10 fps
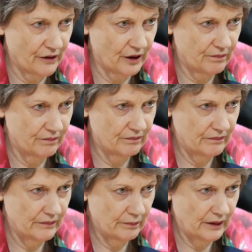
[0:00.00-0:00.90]
never
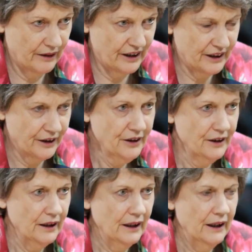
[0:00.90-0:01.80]
have ended.
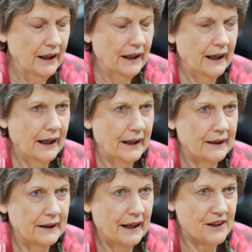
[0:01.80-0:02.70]
Right.
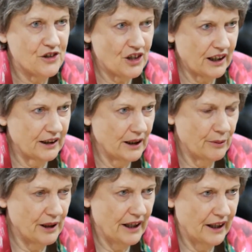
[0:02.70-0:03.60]
Uh, and
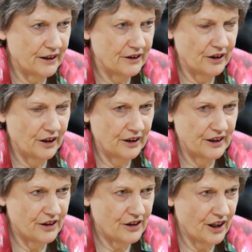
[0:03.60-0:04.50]
secondly, we had uh,
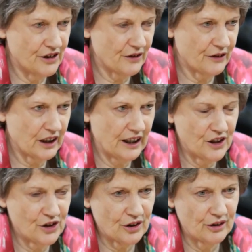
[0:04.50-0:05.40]
the
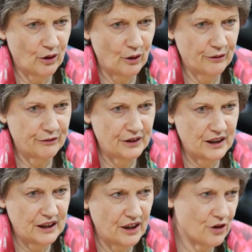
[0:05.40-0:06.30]
intensification of
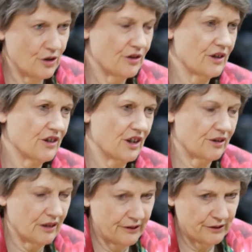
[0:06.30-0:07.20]
the issues in
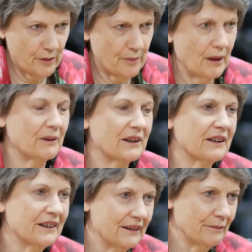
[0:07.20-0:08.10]
Central African Republic
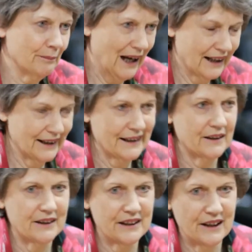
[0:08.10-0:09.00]
and Mali
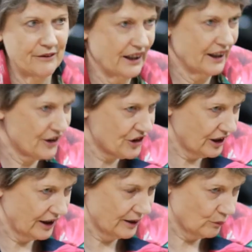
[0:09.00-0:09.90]
and the
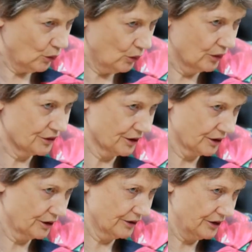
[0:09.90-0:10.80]
Afghanistan war
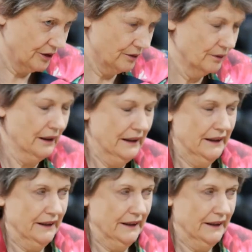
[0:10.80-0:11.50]
took on new